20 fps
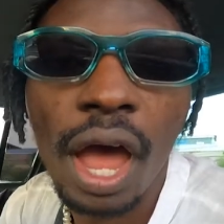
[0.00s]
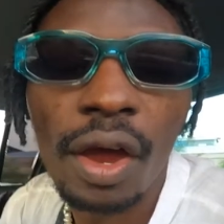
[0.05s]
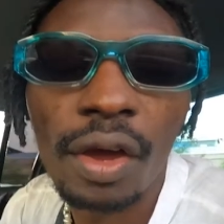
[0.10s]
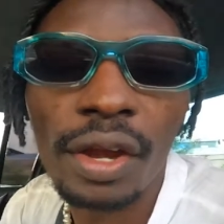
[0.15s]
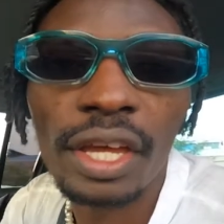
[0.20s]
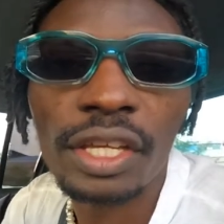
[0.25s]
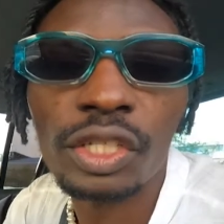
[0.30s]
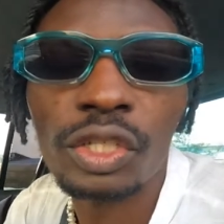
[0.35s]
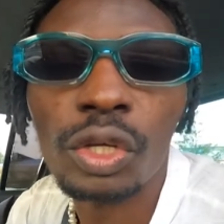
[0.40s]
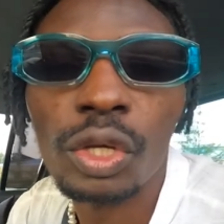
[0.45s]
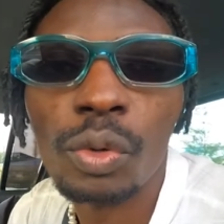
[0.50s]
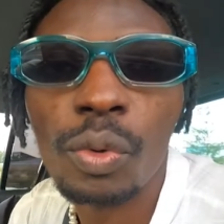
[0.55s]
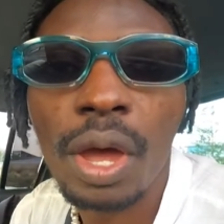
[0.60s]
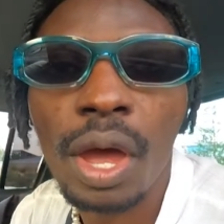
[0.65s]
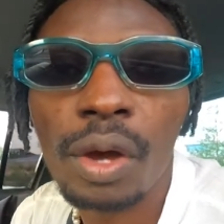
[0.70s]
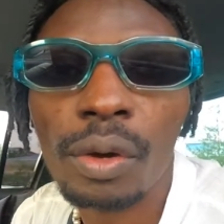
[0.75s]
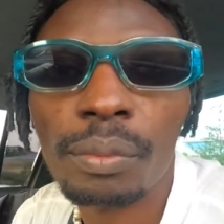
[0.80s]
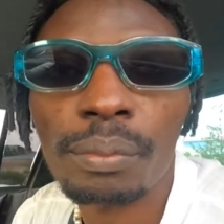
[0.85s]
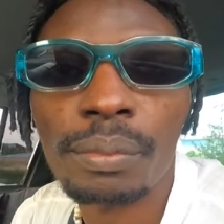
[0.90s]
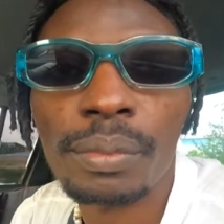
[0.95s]
I'm gonna show you
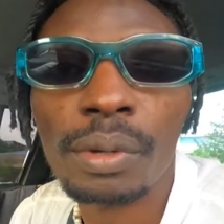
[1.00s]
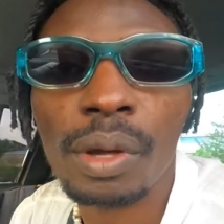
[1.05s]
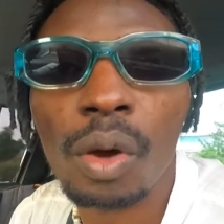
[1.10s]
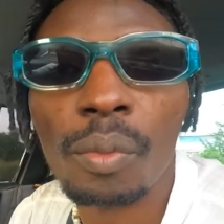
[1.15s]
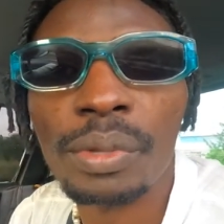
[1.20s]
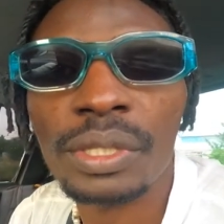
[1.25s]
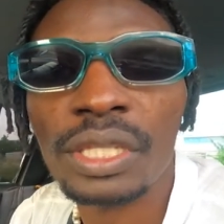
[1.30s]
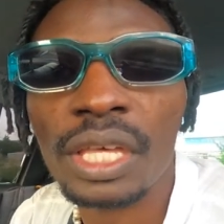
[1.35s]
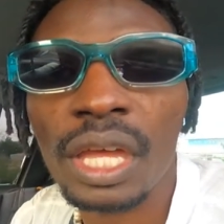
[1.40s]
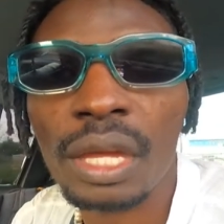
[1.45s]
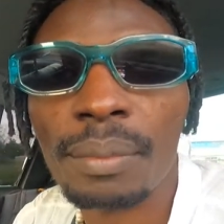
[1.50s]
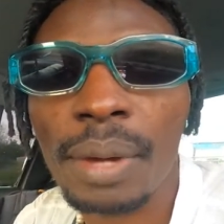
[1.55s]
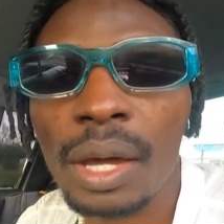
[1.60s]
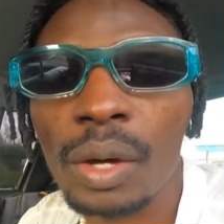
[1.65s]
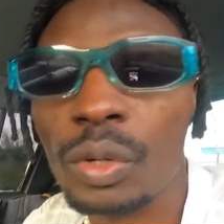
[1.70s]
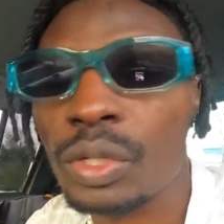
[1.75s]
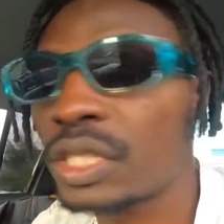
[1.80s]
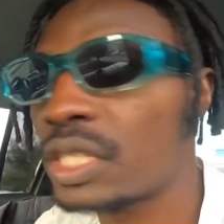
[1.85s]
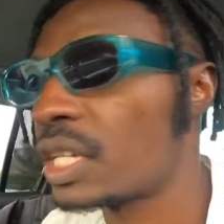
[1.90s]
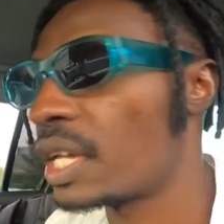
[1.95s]
where I'll, where I'll be staying in my
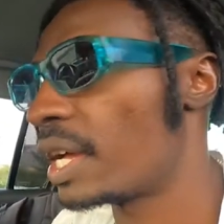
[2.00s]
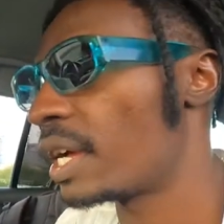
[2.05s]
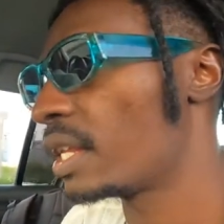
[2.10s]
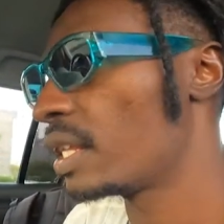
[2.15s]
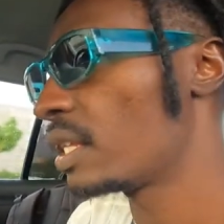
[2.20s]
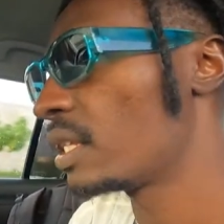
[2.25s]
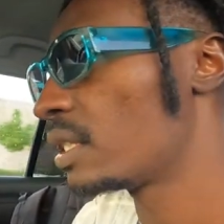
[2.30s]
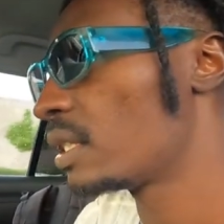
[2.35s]
hotel.